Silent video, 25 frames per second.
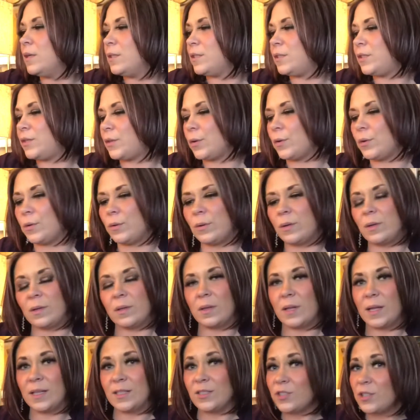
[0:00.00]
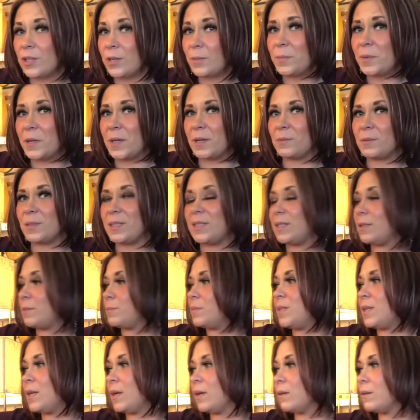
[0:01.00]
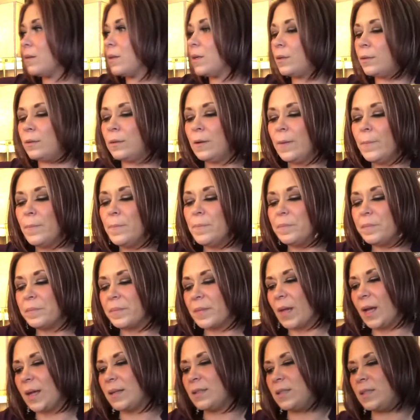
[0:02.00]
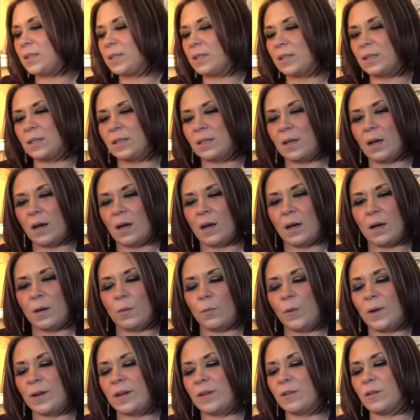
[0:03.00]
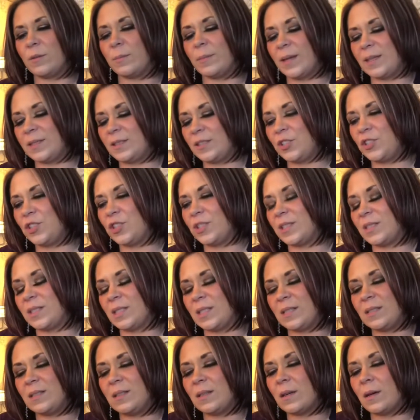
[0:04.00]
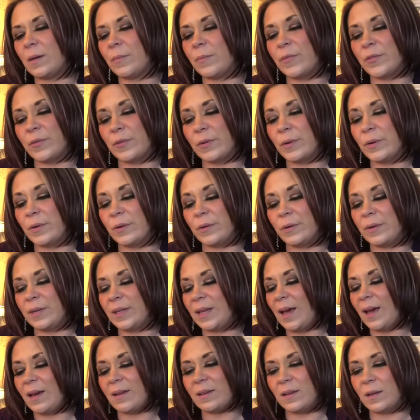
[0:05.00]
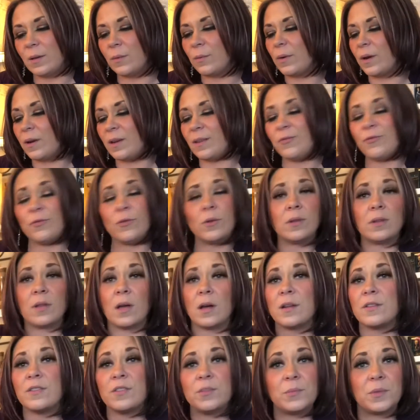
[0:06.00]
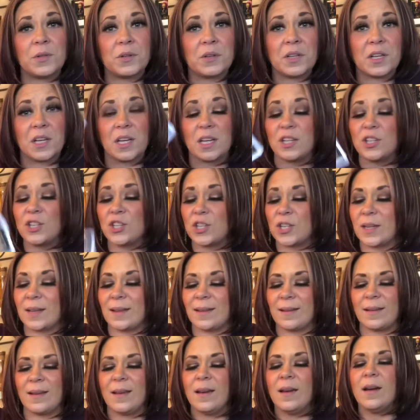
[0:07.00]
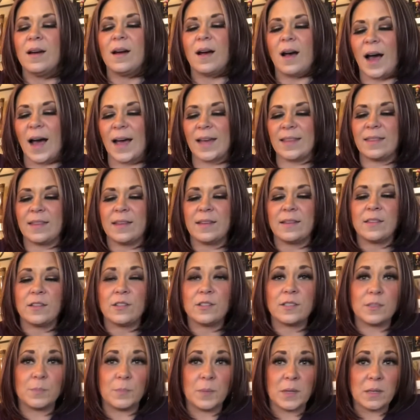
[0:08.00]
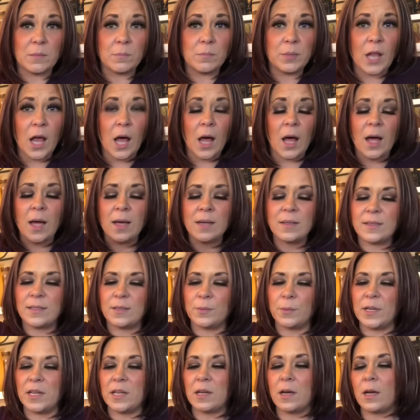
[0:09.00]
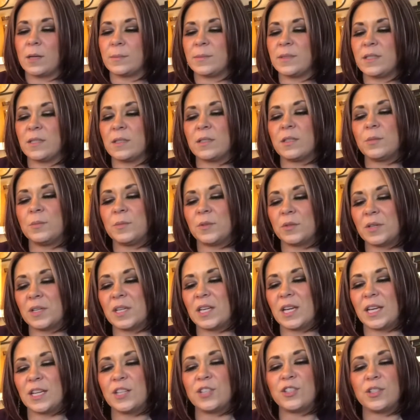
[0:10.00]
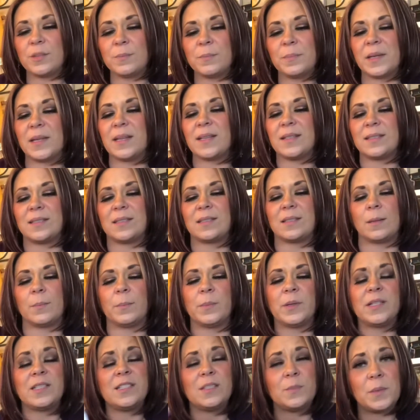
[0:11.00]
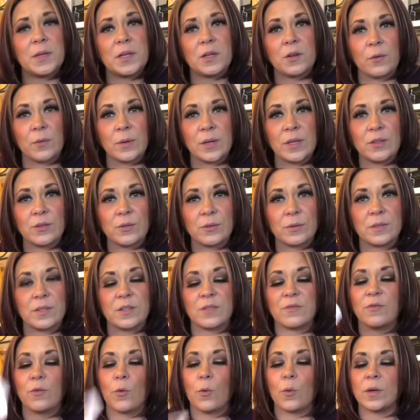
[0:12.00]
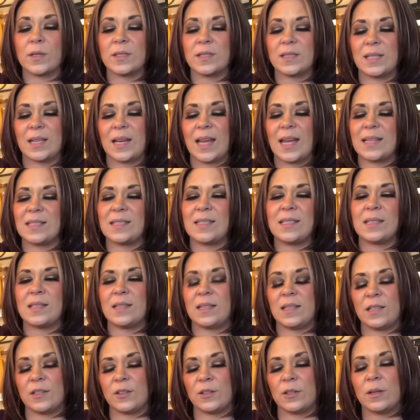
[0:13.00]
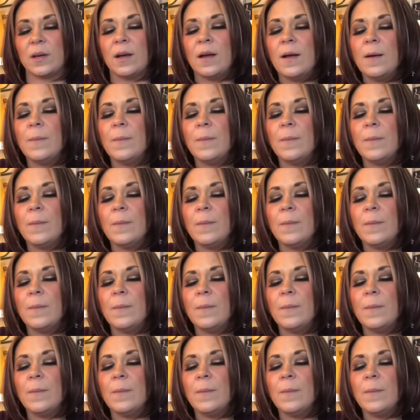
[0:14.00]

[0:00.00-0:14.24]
So let's jump in with some tarot and see what other messages need to come through. Yeah, get ready for a lot of communication. I think there's been blocks when it comes to communication because somebody's been going through a divorce and ending here